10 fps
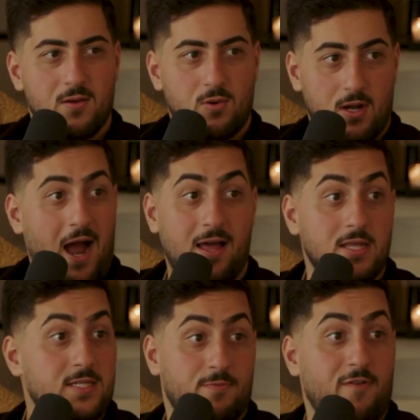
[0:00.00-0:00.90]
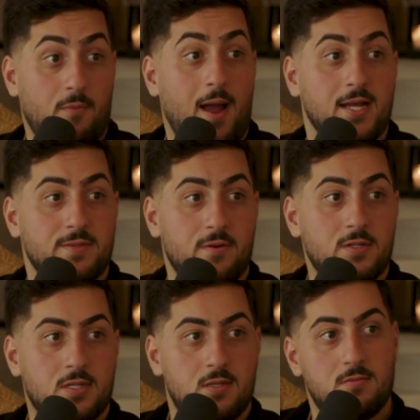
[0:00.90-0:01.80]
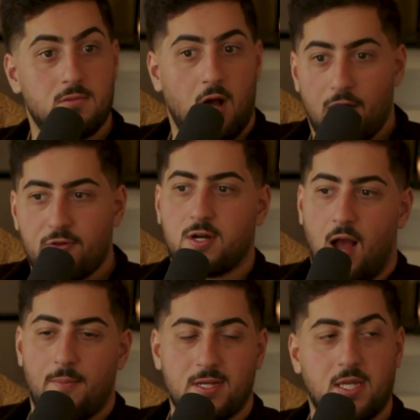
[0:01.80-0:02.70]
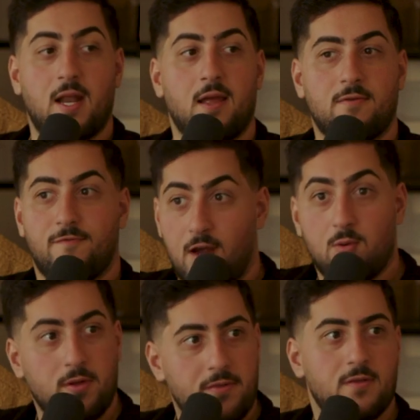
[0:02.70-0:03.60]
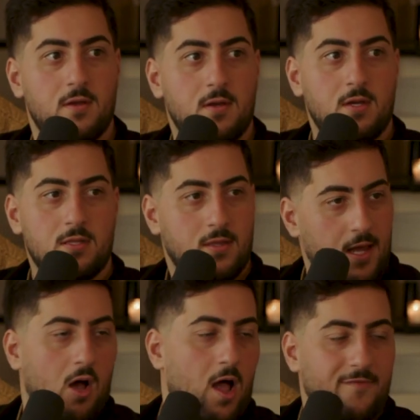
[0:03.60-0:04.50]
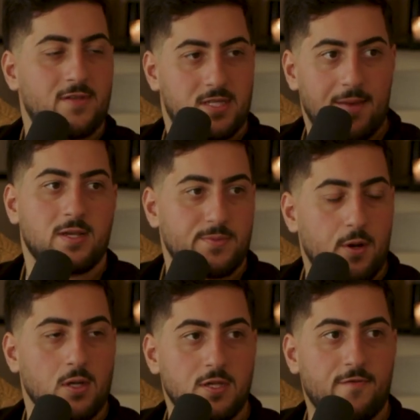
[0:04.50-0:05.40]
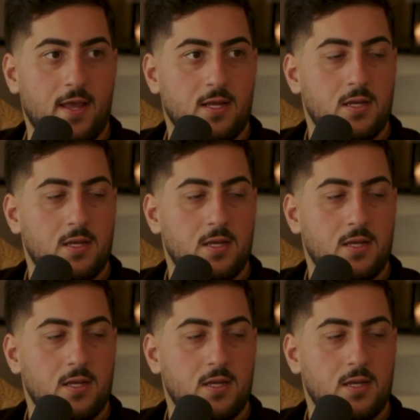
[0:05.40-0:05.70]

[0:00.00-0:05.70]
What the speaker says: Where at least from my experience and other comics that I fuck with, they all have the same experience of like.